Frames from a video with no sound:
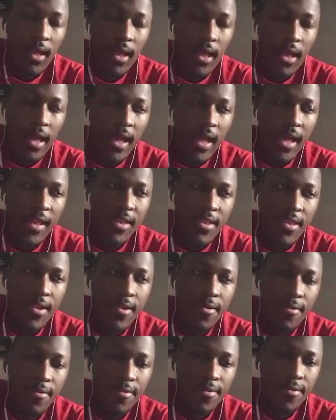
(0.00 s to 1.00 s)
I
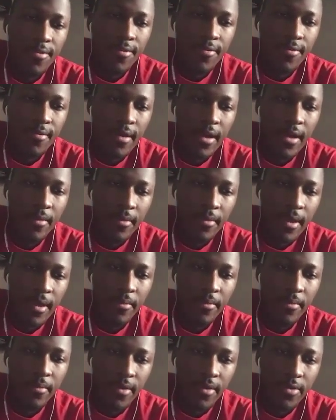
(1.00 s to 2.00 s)
know you. How
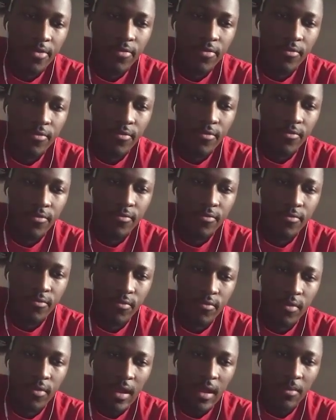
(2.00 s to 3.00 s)
much
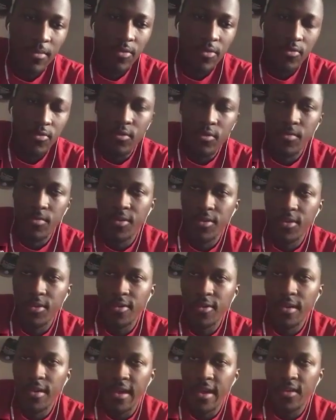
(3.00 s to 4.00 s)
room did
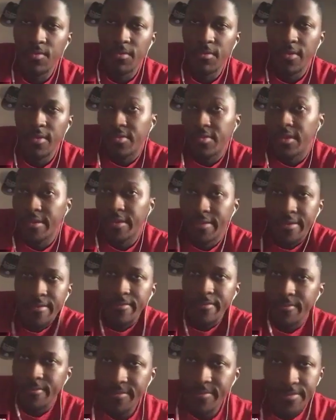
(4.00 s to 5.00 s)
your cosplays take up?
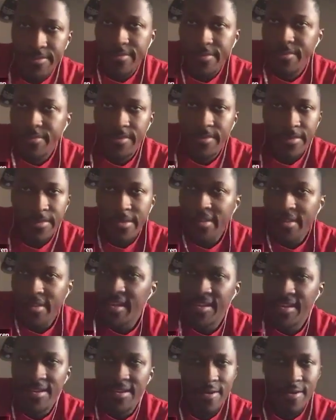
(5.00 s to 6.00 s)
Because
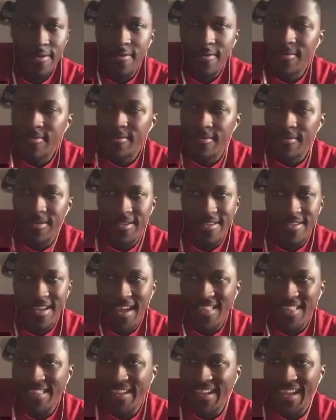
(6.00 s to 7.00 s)
I know you
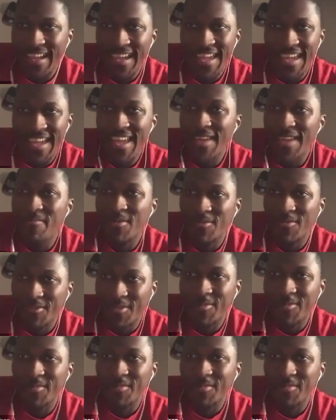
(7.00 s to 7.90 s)
got like a heap of them.